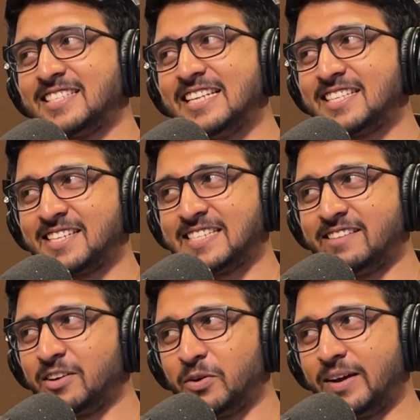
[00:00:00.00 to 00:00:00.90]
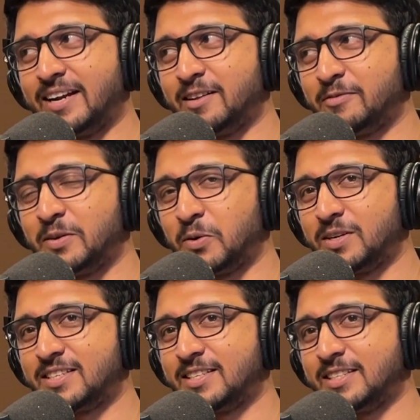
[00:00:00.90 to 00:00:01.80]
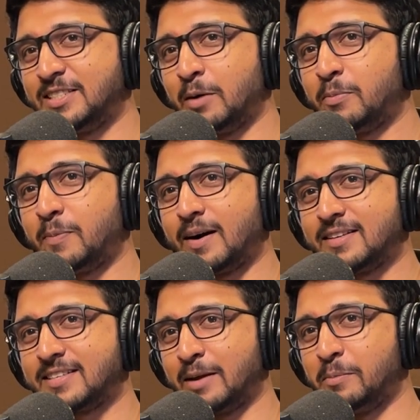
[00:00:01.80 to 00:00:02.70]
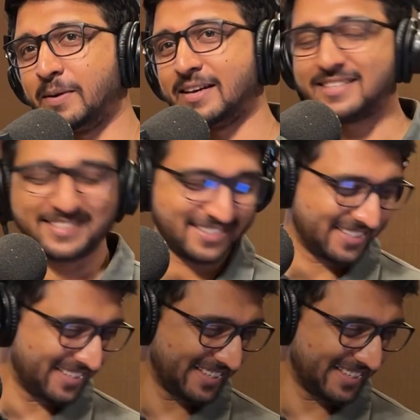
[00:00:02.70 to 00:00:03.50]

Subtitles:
this list is never going to end if we don't jump past MBS.